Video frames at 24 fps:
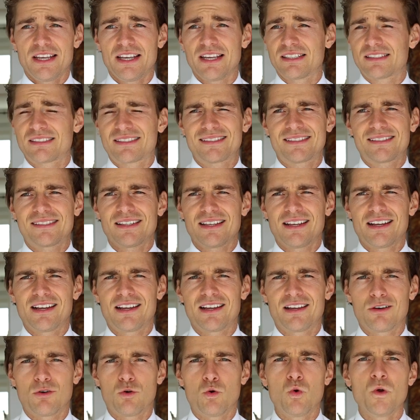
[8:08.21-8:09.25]
it's
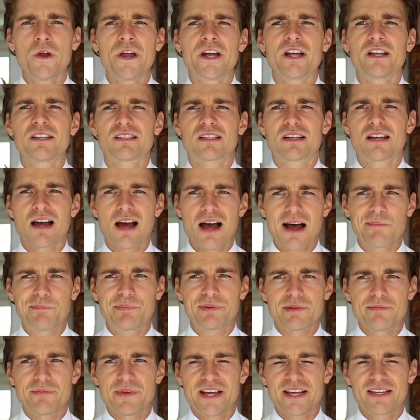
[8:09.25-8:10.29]
a weird
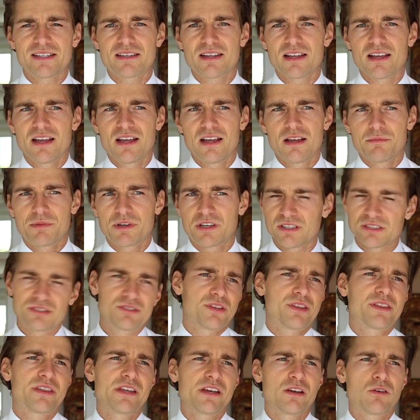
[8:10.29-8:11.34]
compliment
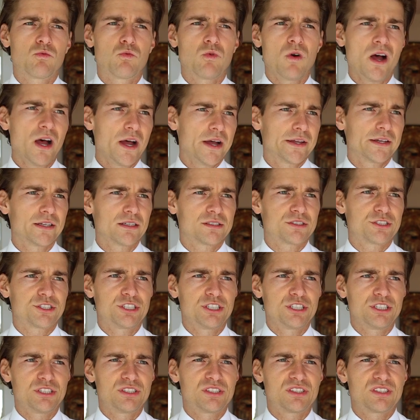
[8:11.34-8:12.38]
because you think, why does
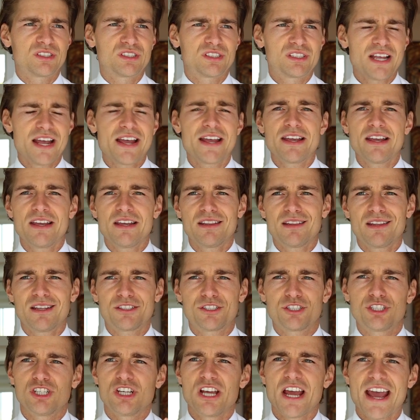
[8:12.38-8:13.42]
she say
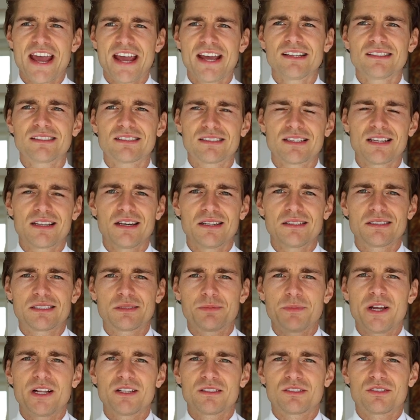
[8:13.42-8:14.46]
that she hates that I
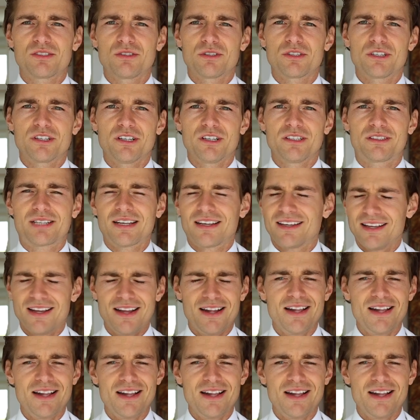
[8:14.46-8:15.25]
smell so good?